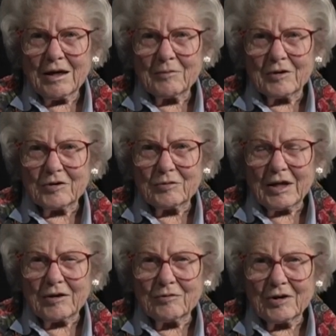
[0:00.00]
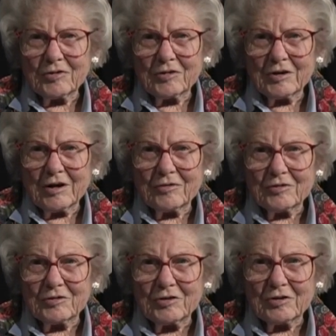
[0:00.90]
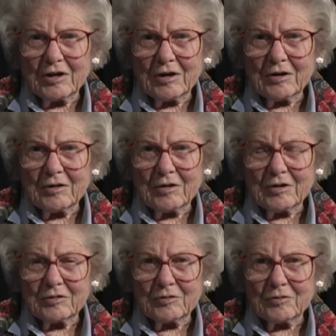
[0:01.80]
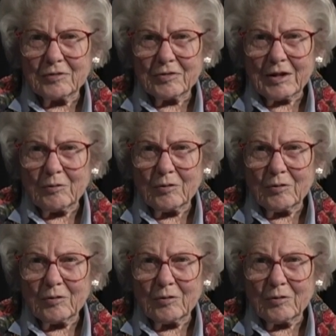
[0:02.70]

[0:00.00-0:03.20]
because we hadn't raised enough, and what the